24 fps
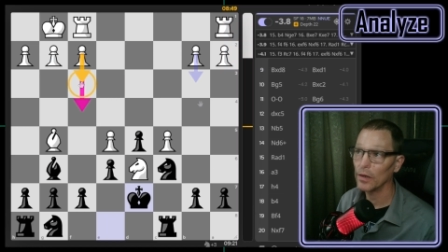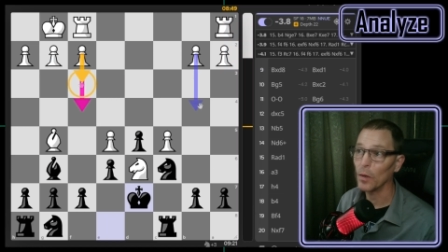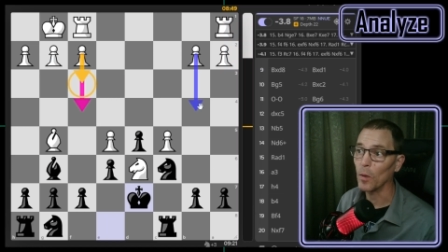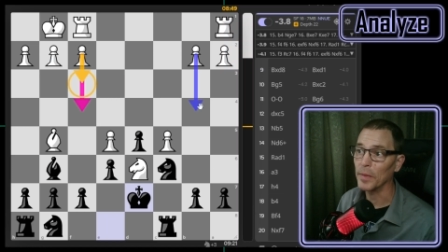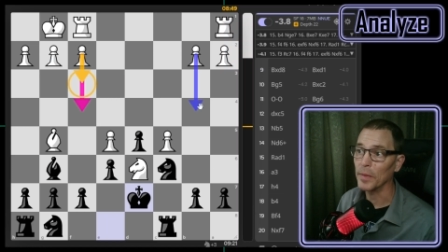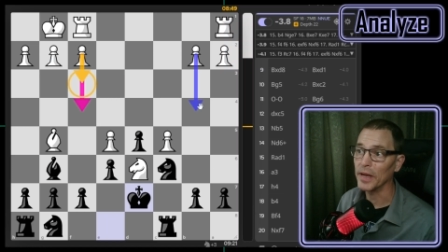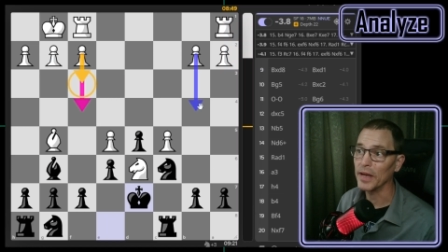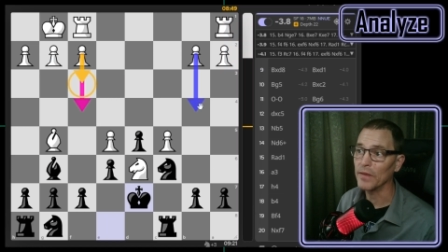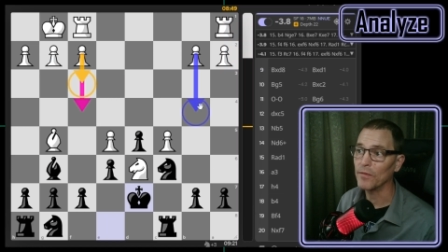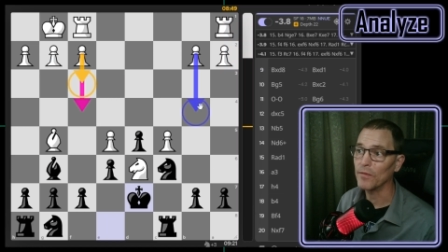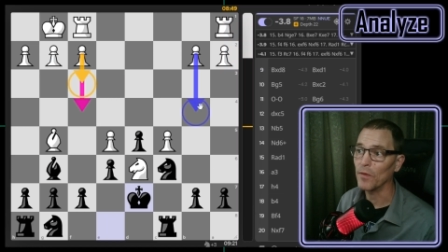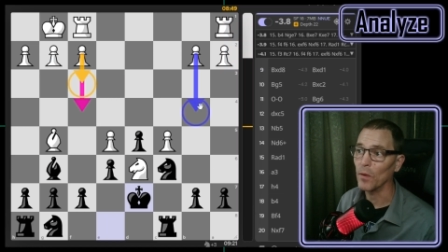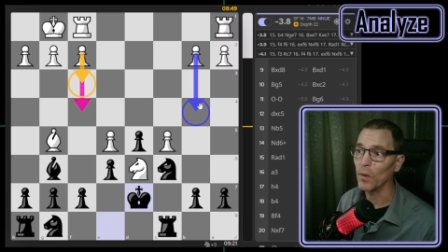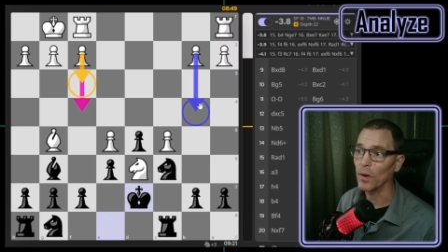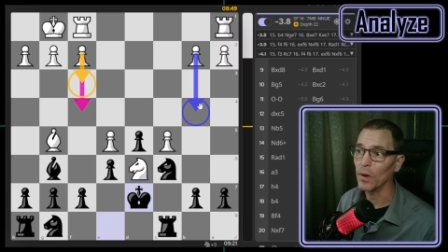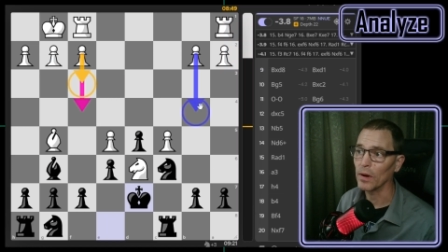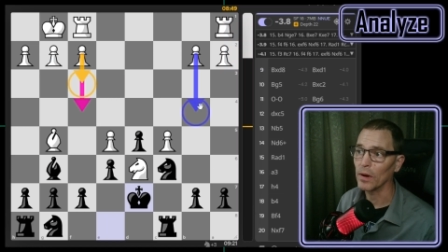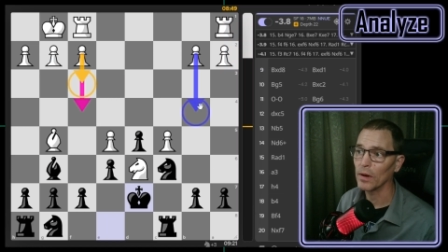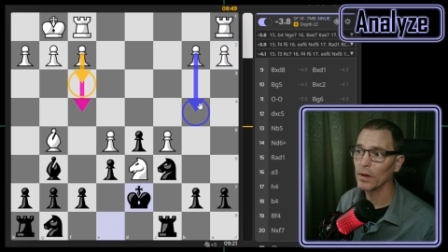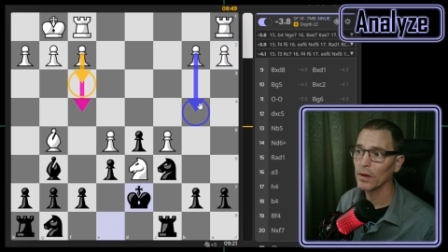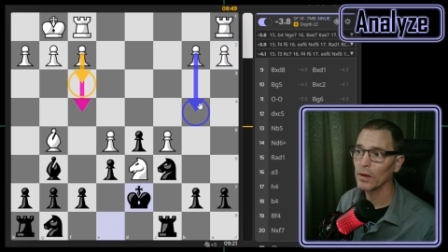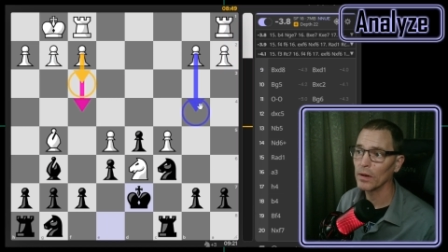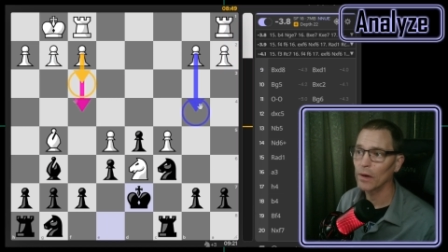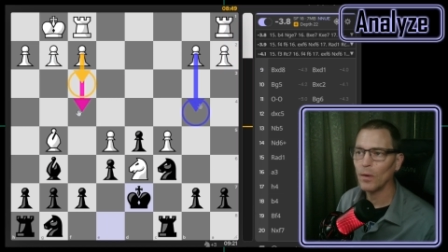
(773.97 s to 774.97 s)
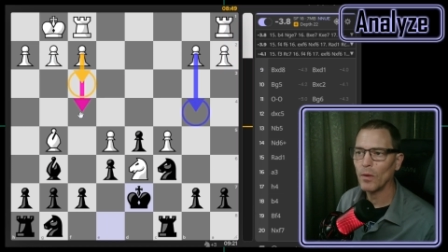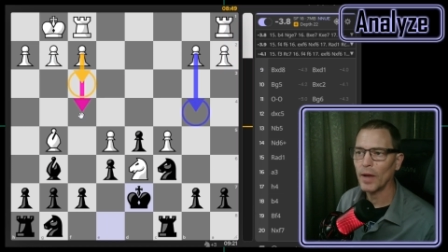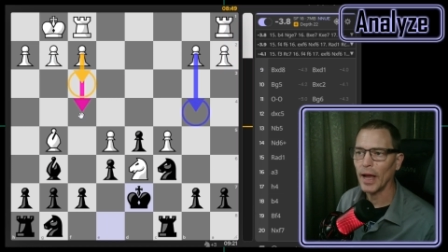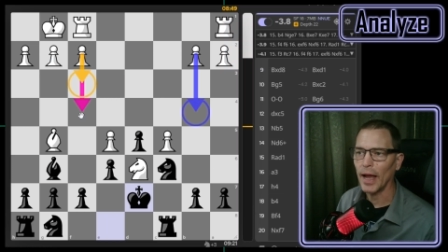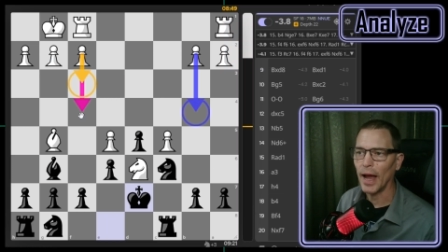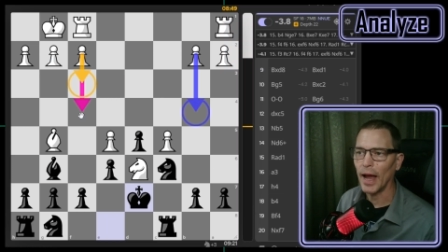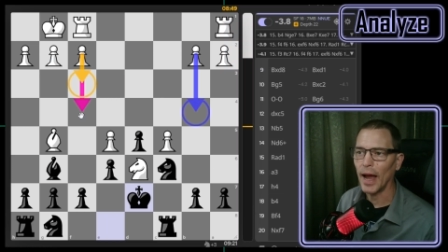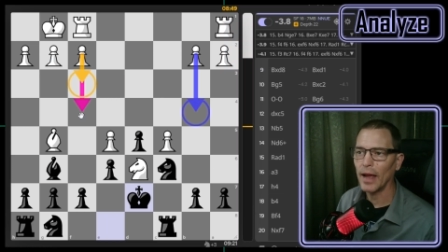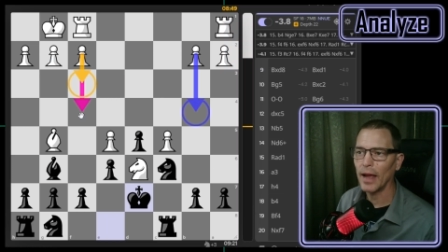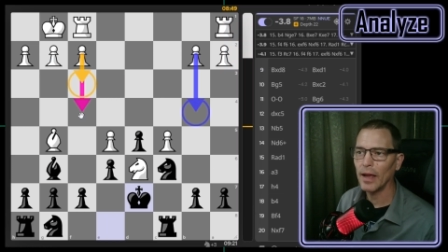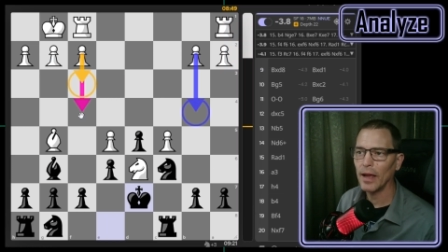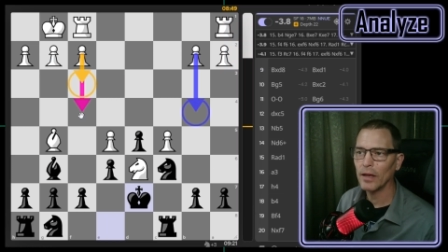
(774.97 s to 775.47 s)
or B4. Okay,
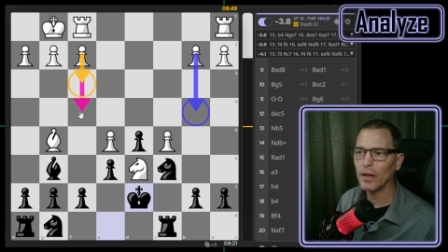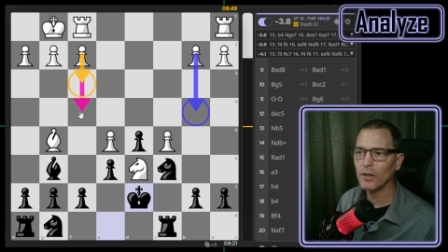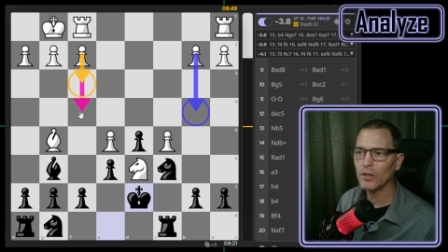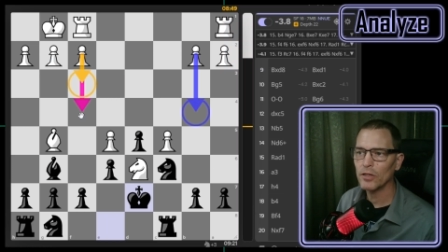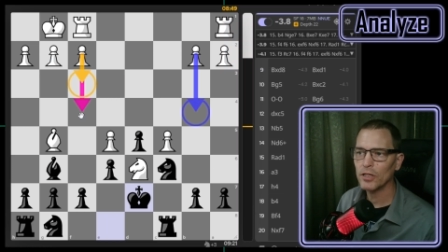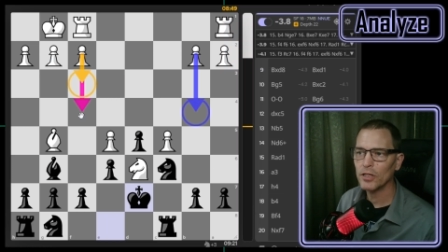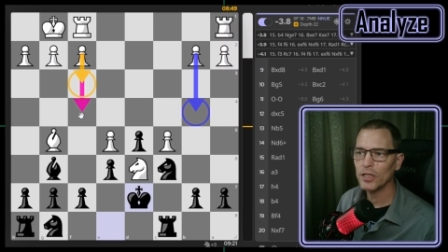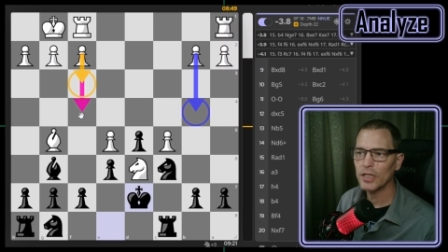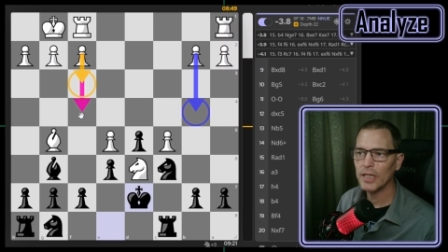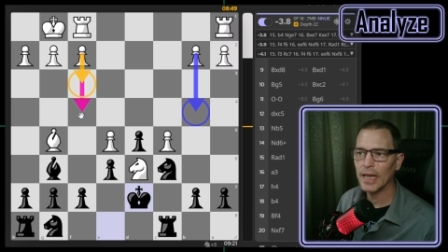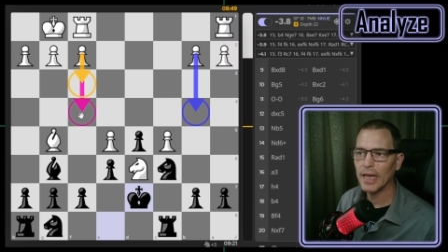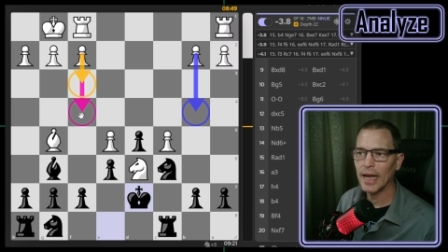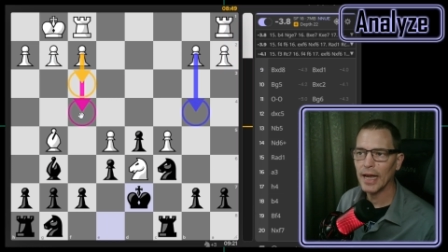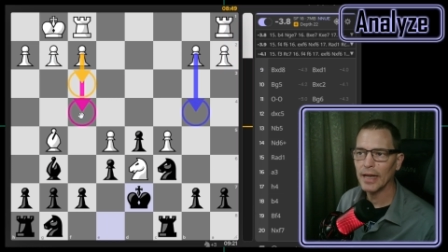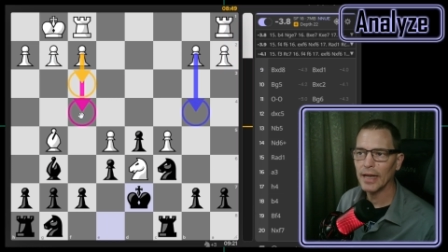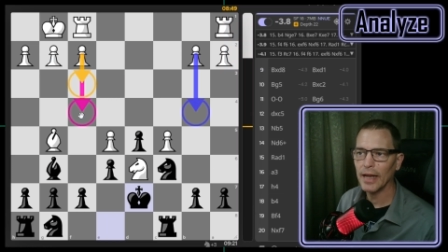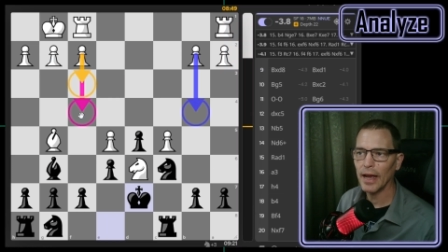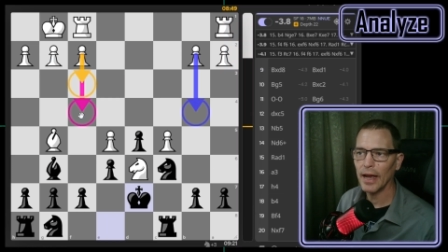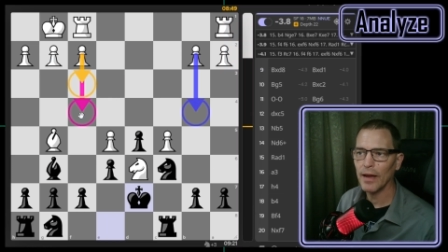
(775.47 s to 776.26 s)
I understand